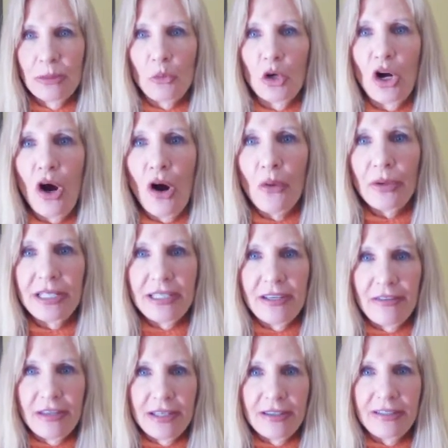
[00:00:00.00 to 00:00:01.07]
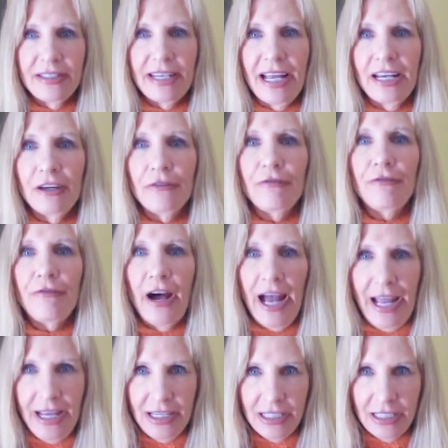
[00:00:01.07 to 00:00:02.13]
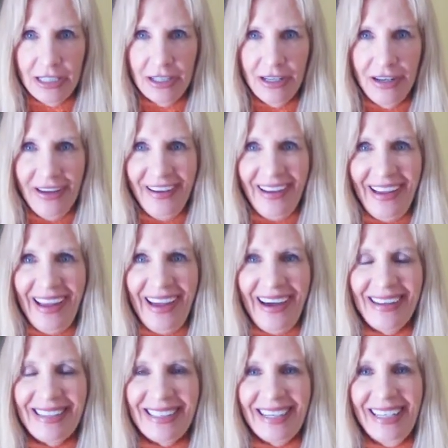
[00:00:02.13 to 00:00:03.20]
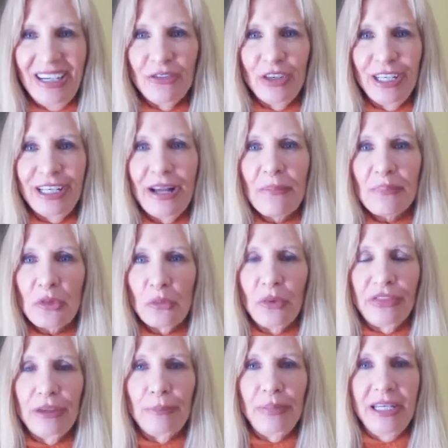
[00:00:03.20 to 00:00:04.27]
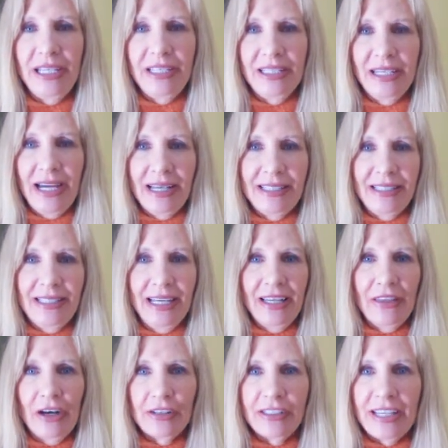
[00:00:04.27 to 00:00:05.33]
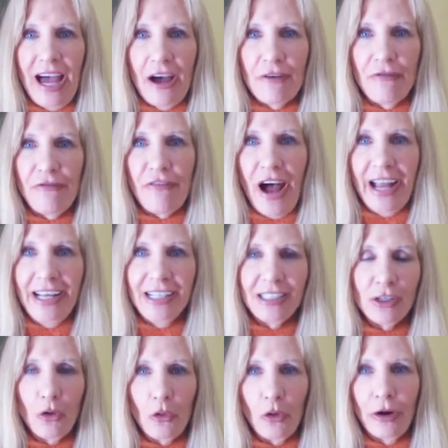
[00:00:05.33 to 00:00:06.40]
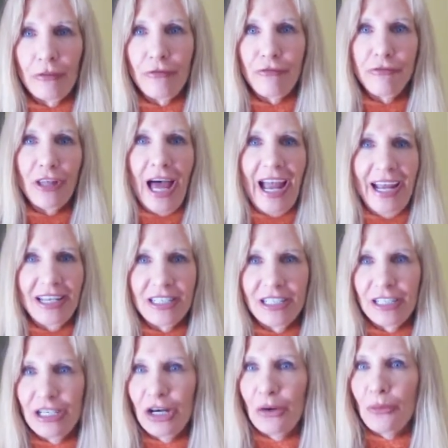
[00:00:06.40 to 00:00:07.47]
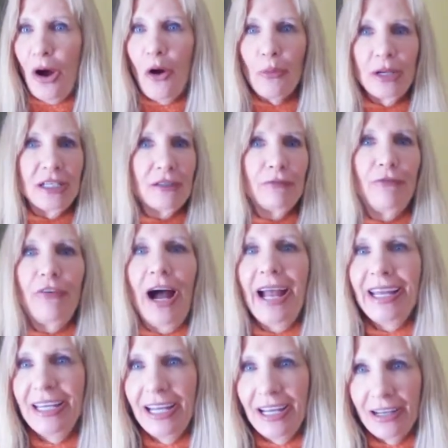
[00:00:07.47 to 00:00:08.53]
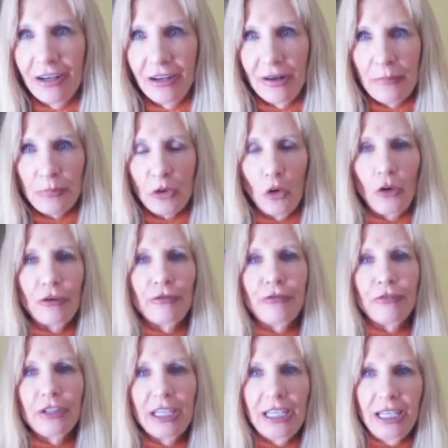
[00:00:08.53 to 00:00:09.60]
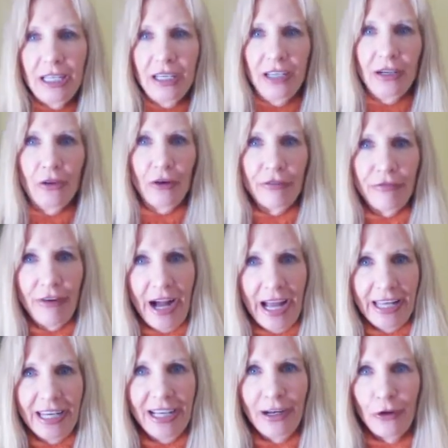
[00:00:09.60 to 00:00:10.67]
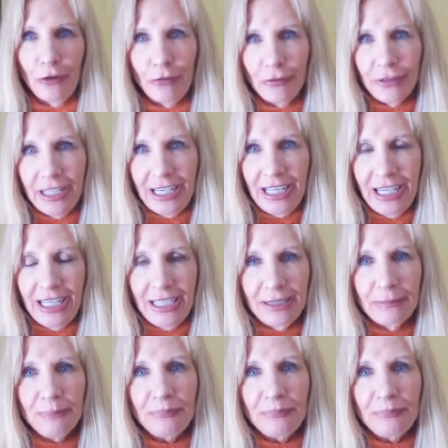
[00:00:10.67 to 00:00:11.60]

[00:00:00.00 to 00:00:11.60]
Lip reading: And we're always in this state of fight. And even with the PTSD, there's that fight or flight, always fighting or fleeing or fighting or fleeing.